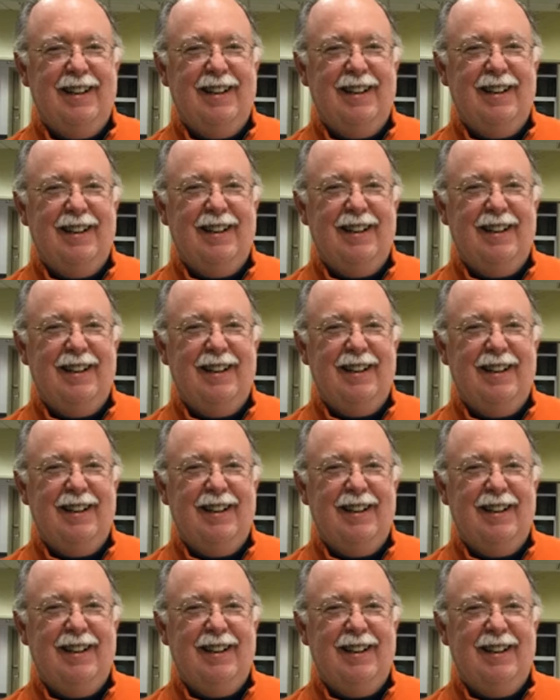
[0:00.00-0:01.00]

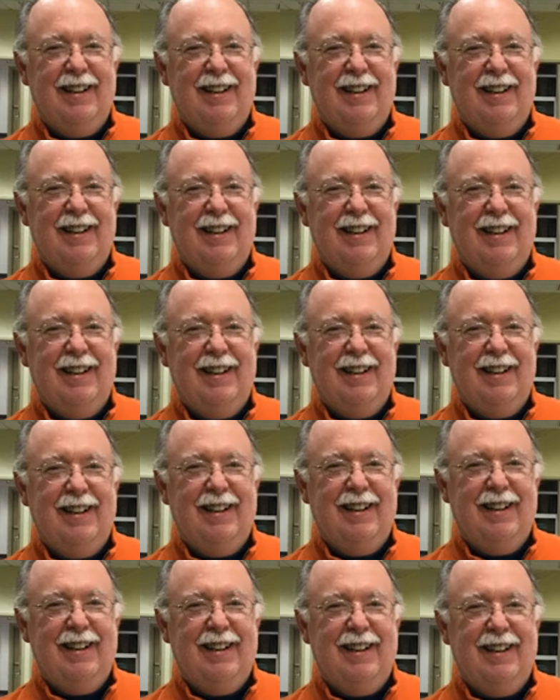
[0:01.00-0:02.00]

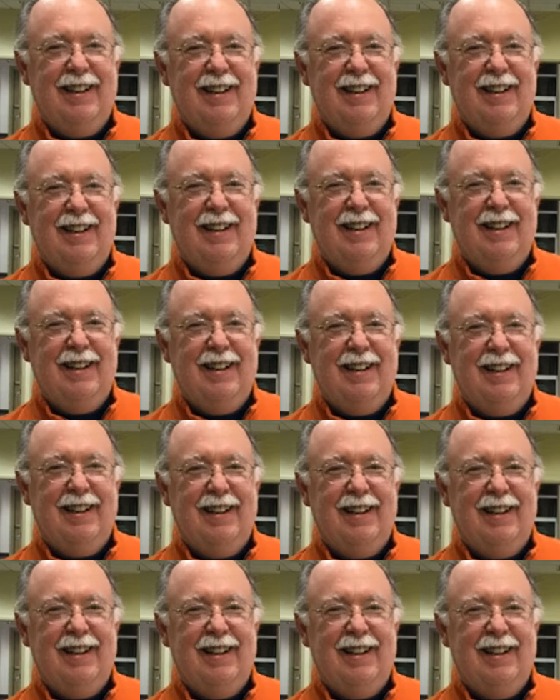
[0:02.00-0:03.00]

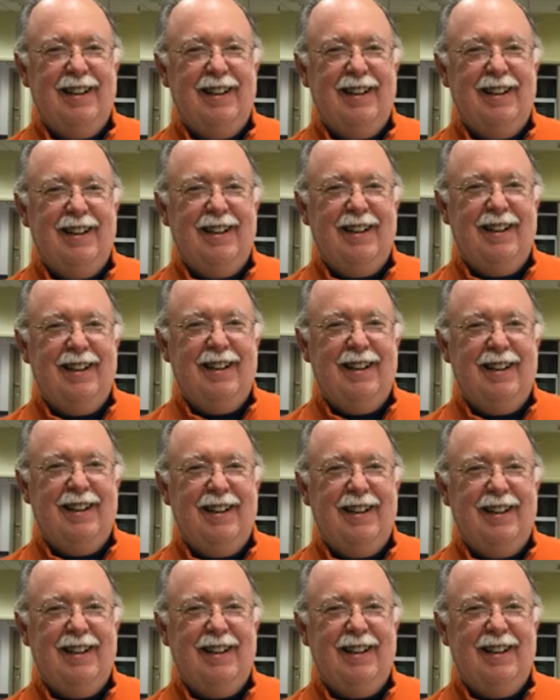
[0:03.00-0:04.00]

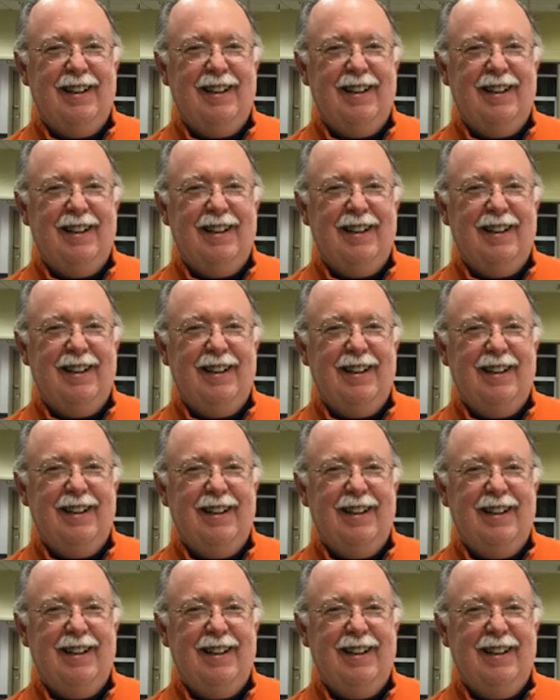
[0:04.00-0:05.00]

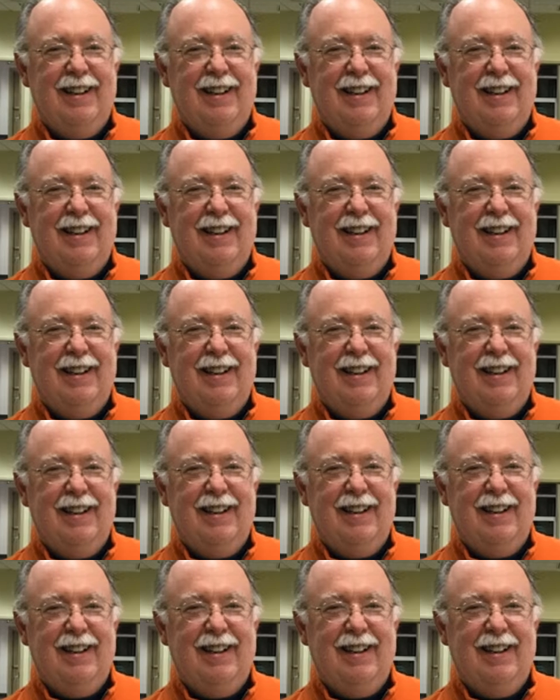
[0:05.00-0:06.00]

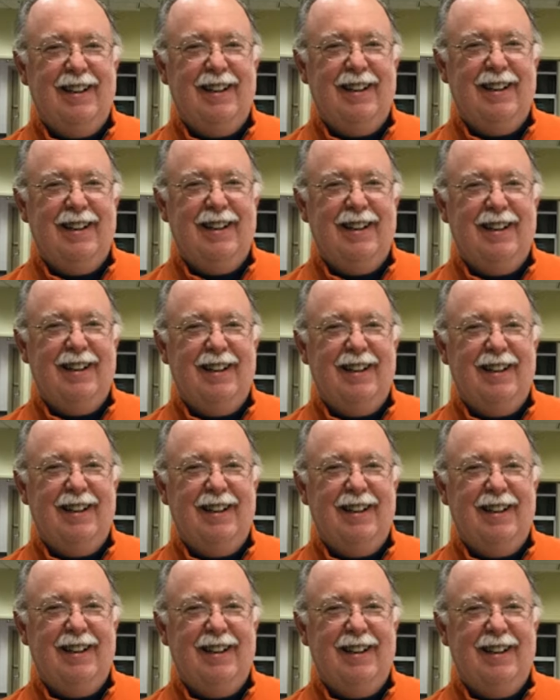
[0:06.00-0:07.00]

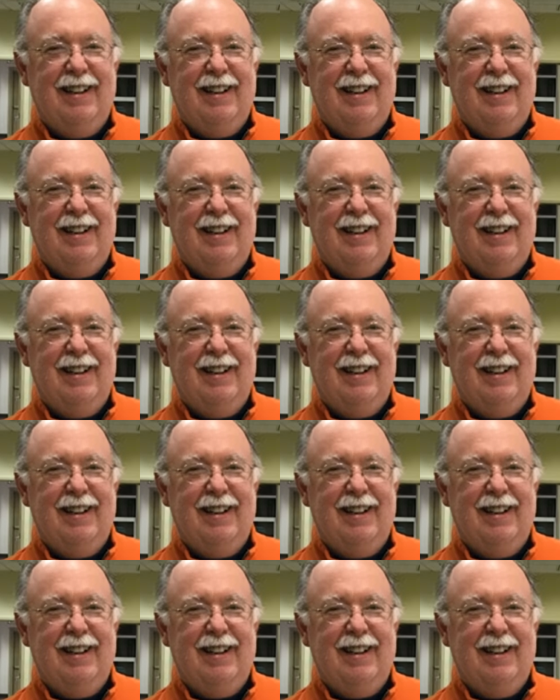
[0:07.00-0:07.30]
This person isn't speaking.